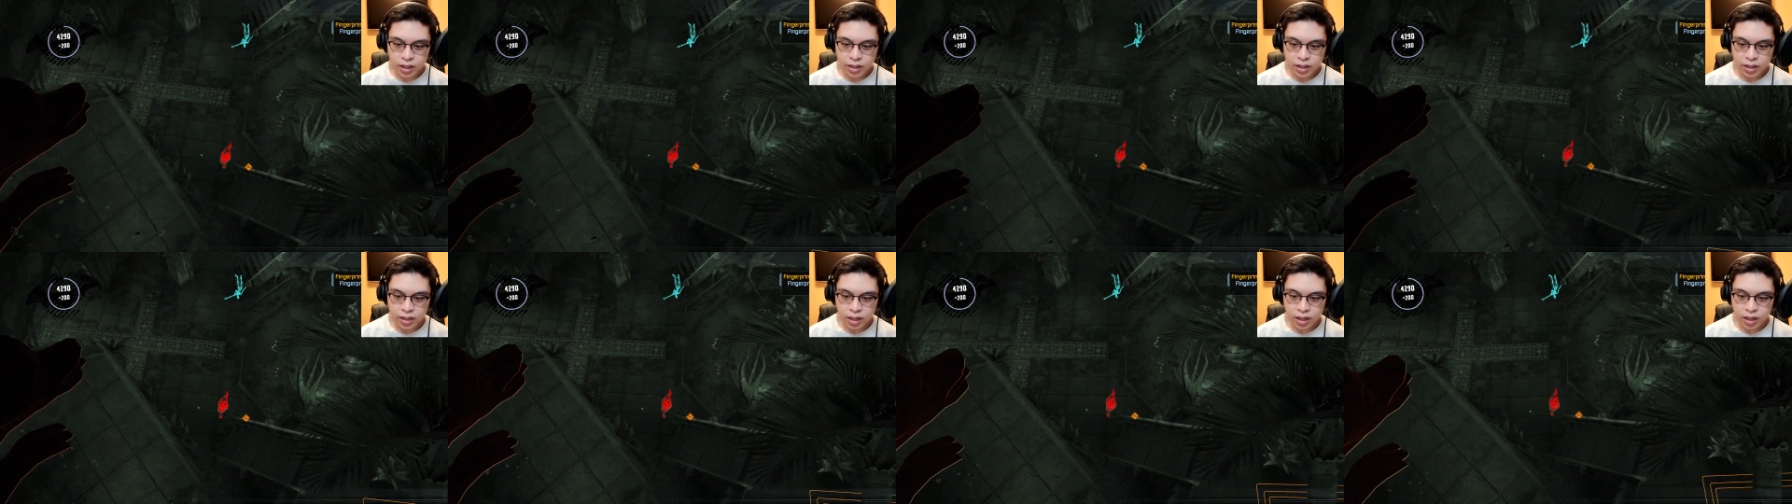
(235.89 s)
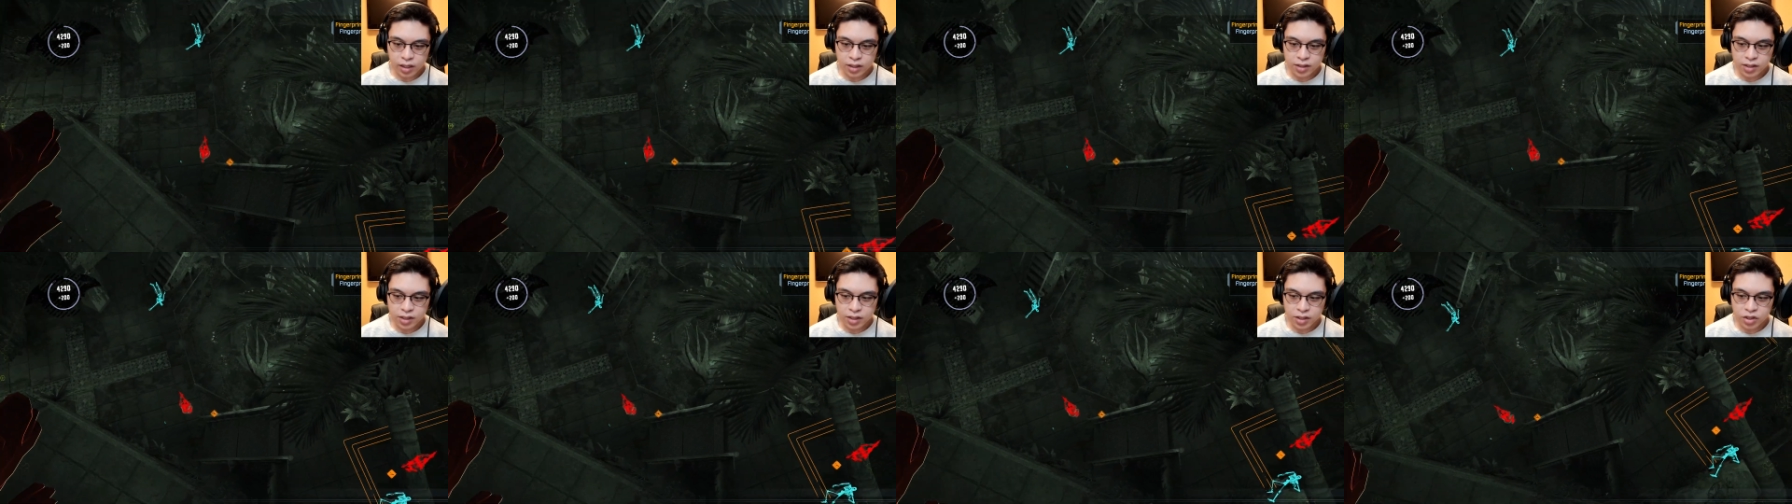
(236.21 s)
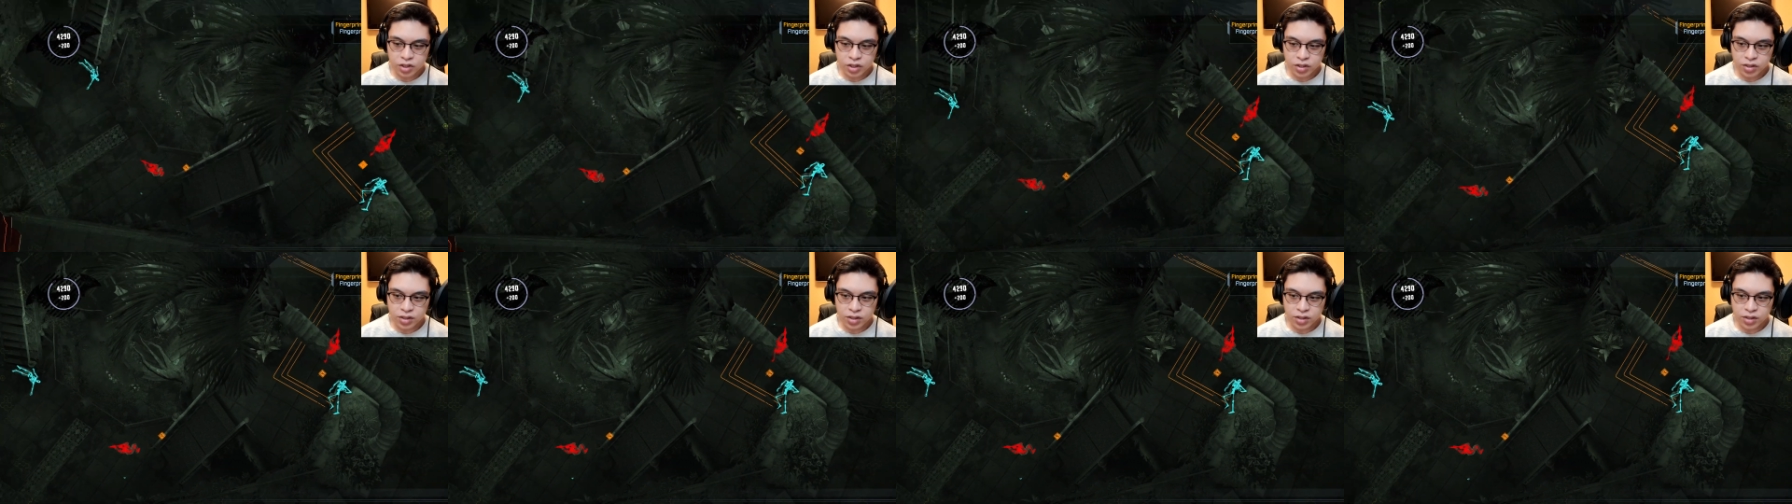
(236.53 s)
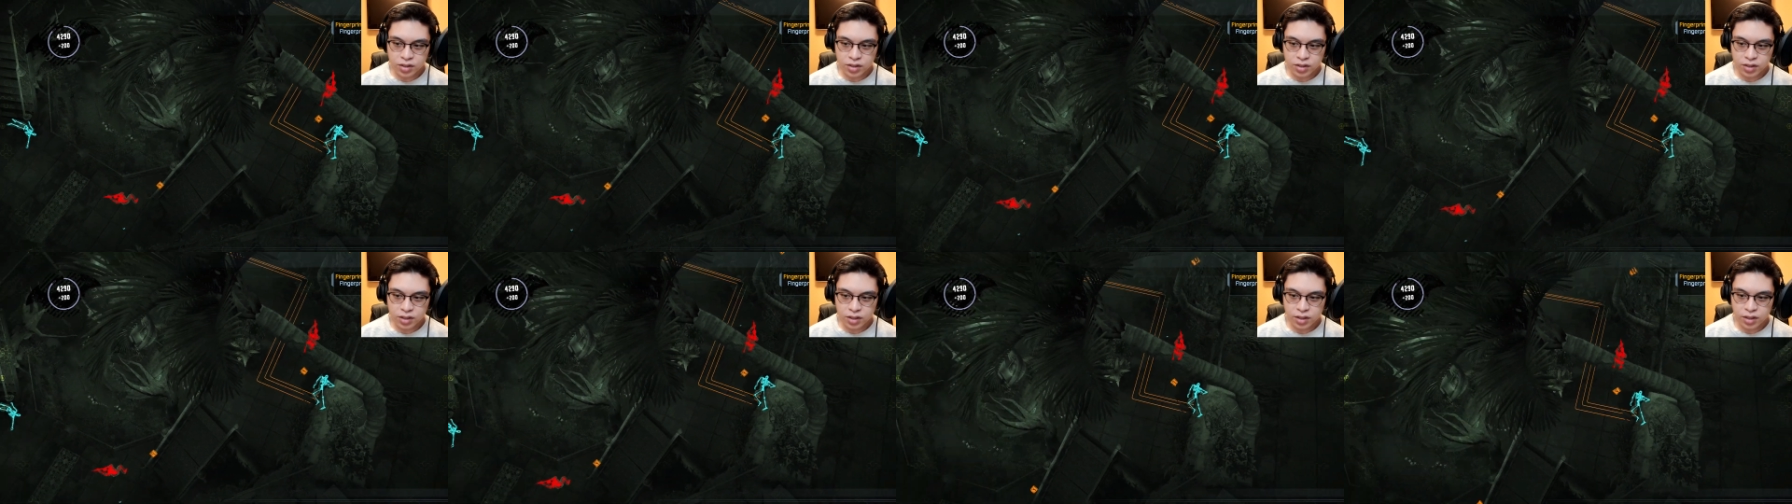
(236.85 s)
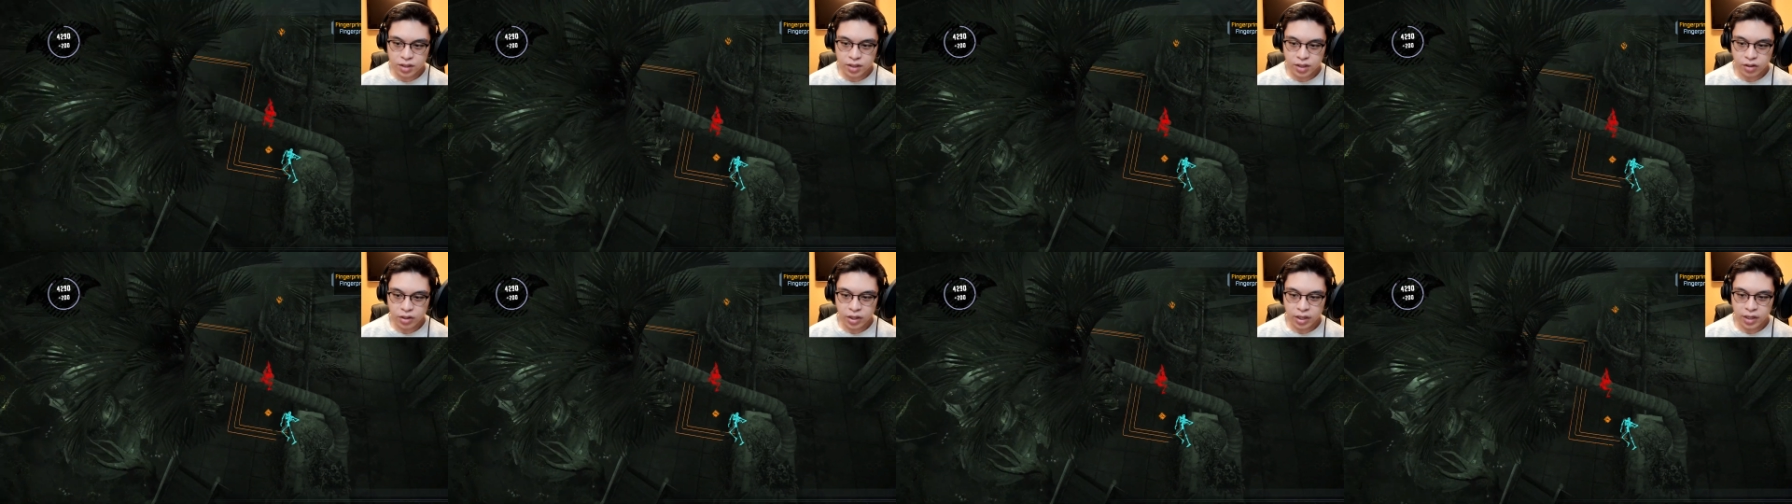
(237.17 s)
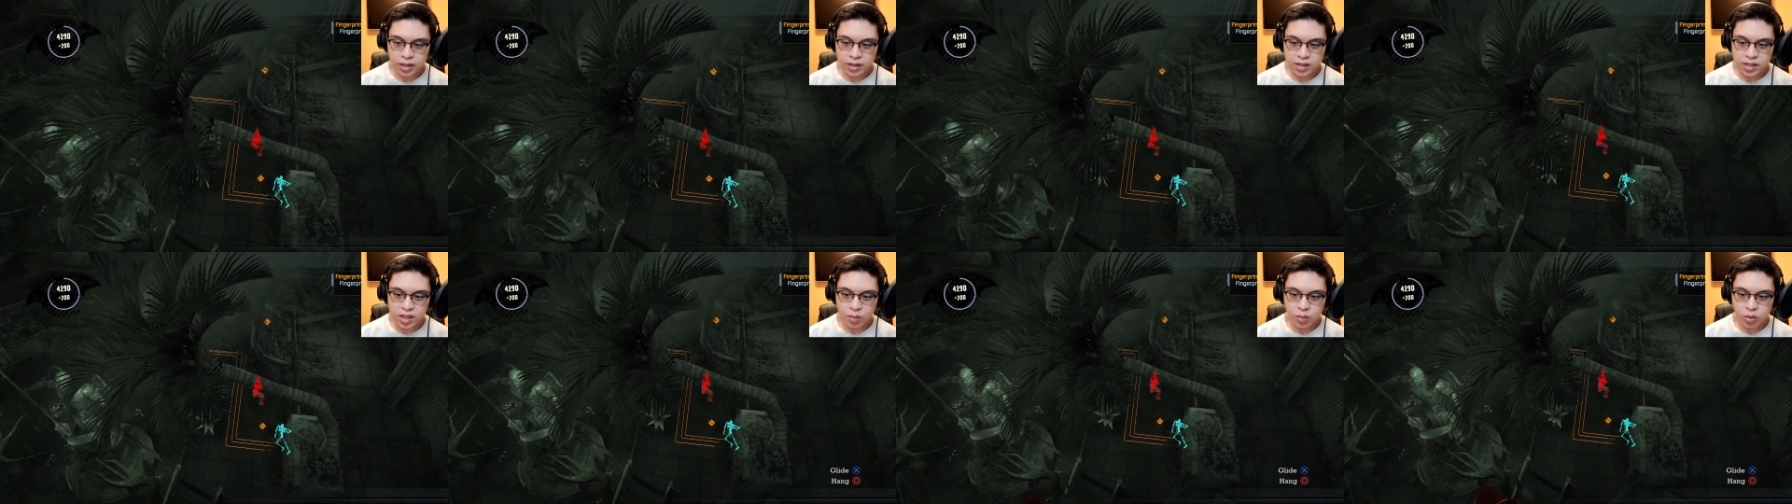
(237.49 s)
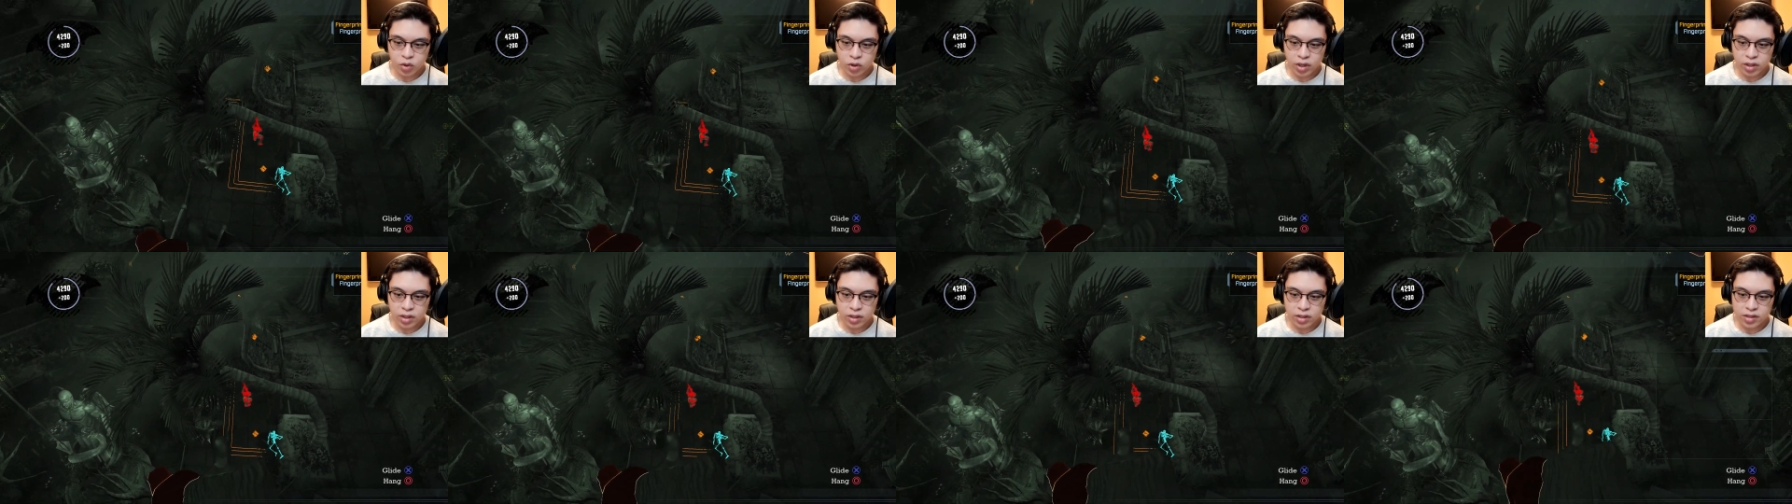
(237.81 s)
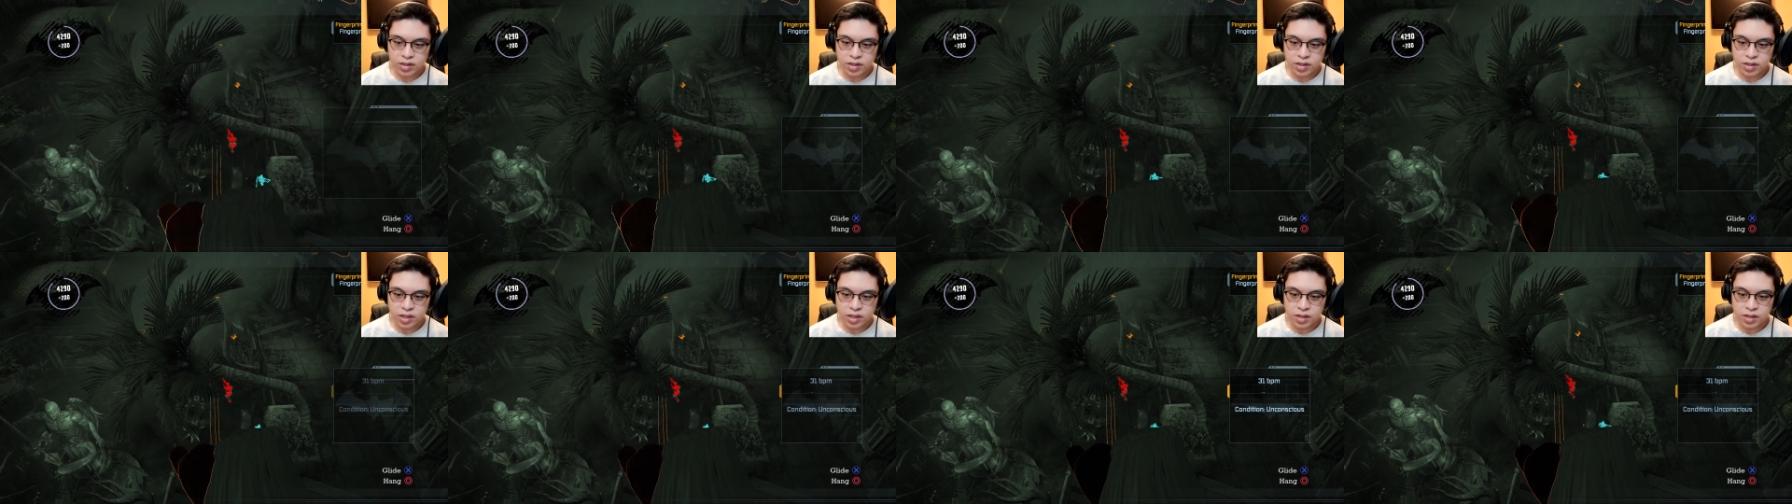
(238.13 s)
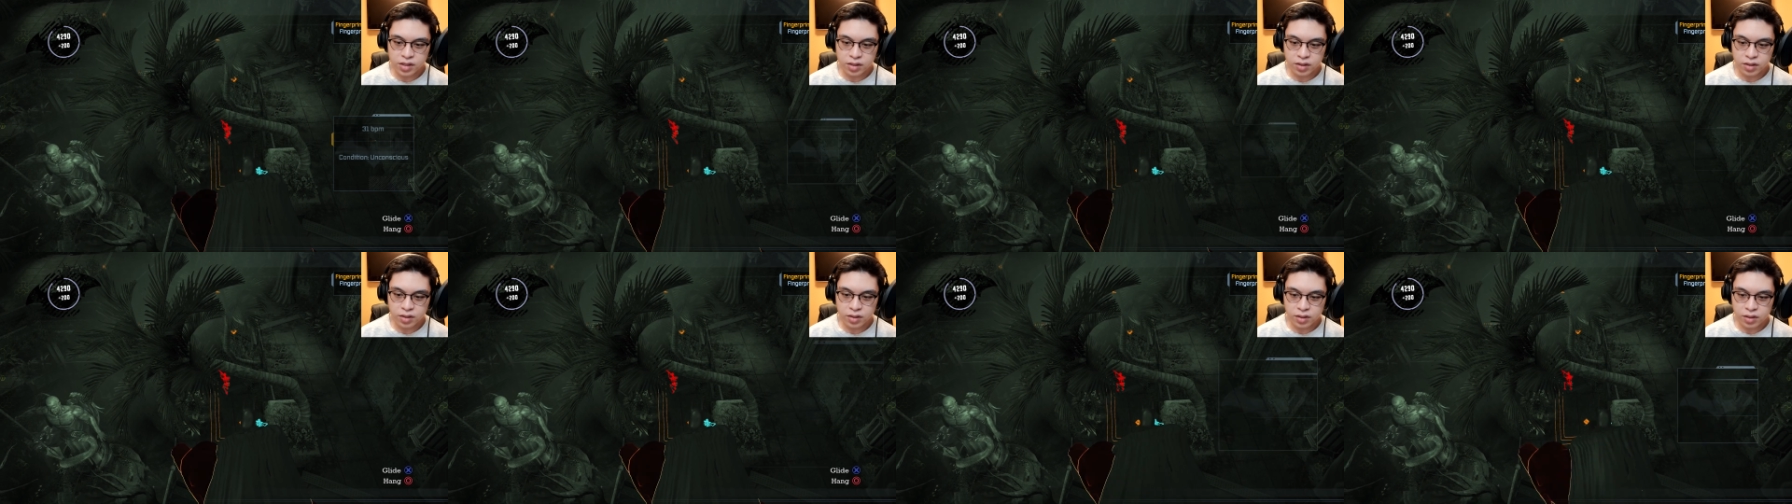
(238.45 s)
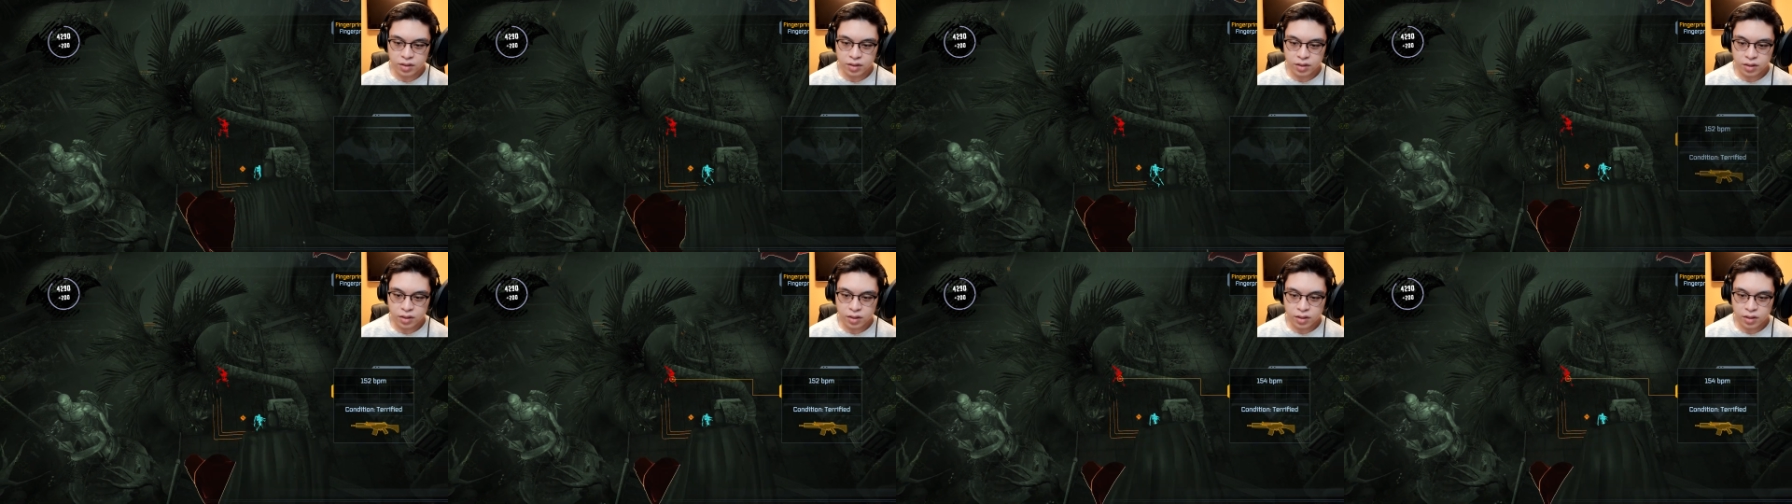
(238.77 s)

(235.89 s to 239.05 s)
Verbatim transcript: I can honestly just... Okay, they separated. This is easy.